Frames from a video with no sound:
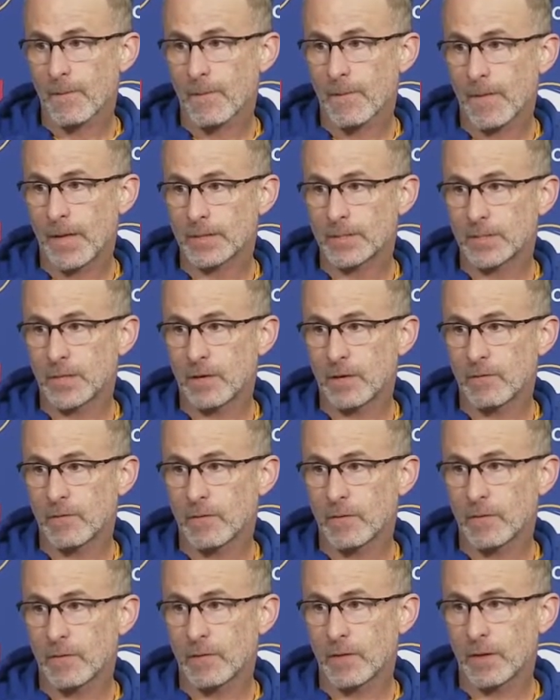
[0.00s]
That's
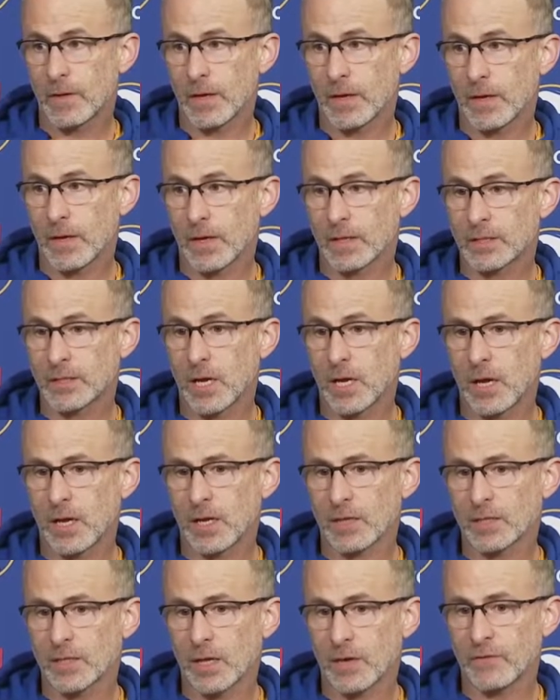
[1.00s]
tough. Yeah, it's
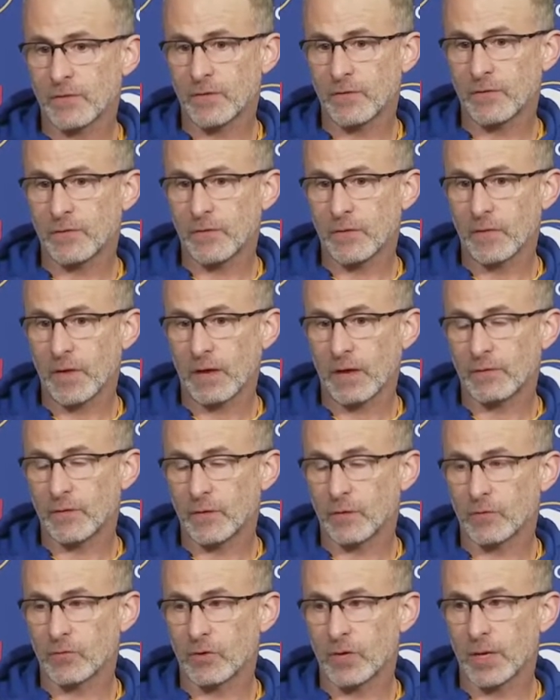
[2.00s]
tough. I
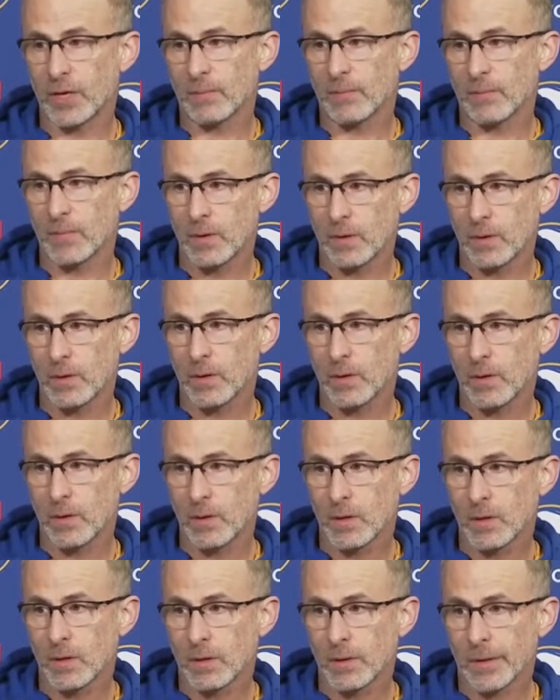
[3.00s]
feel for him.
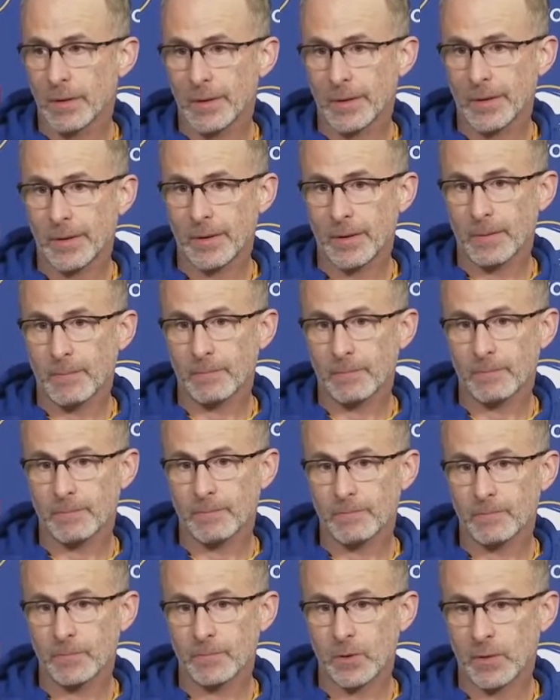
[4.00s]

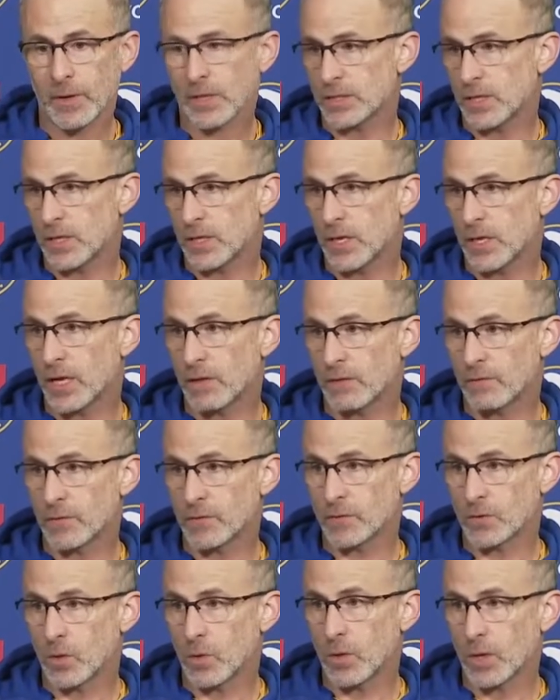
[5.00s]
As I did on the
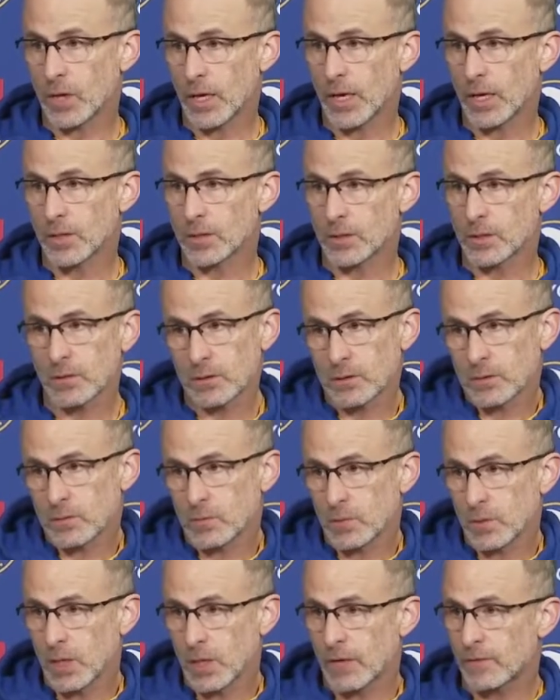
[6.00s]
first goal against,
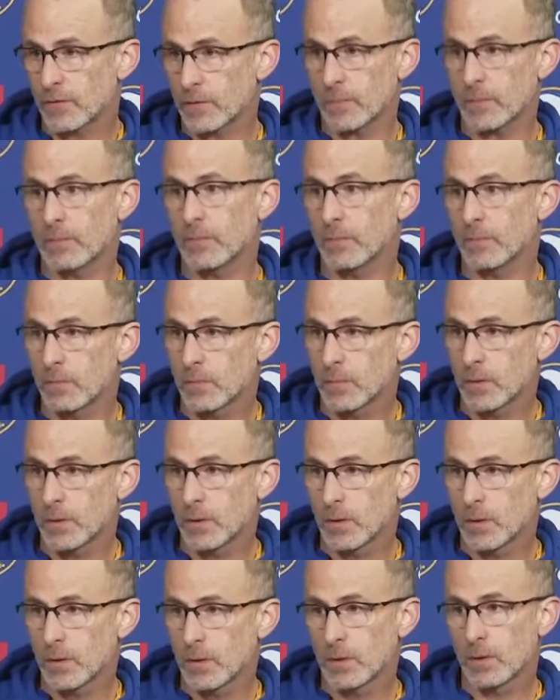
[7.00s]
we left him
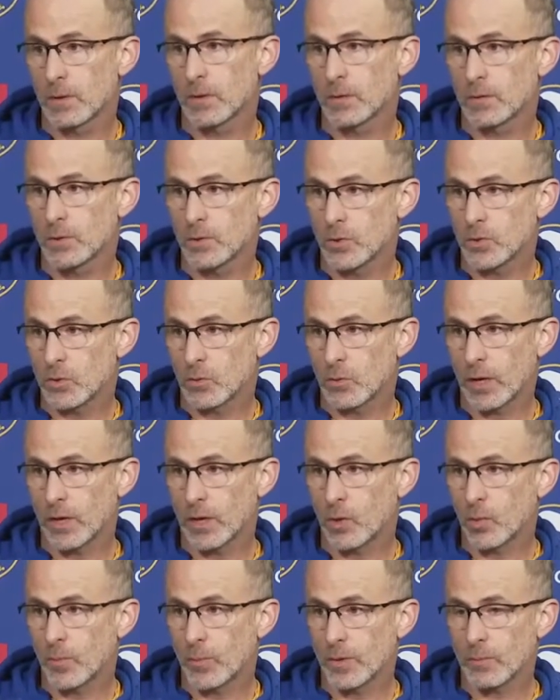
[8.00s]
shooter wide
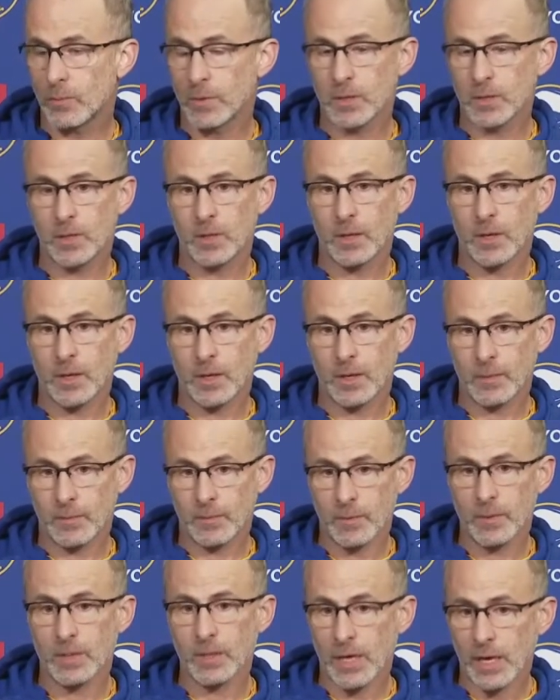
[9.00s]
open. But
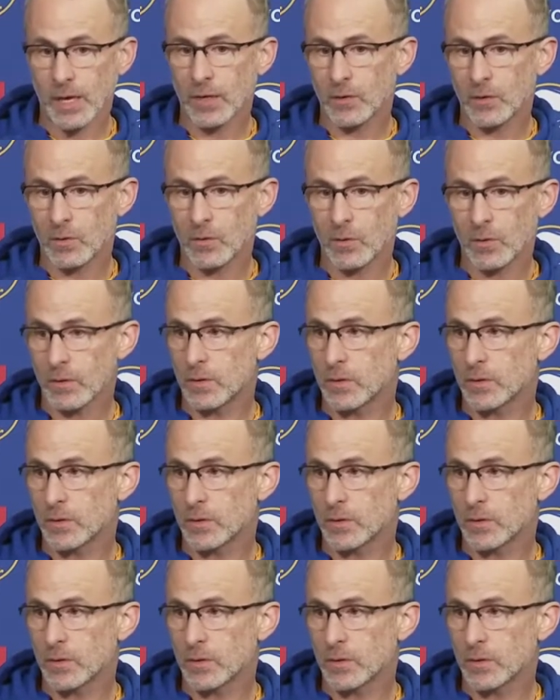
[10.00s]
yeah, I do.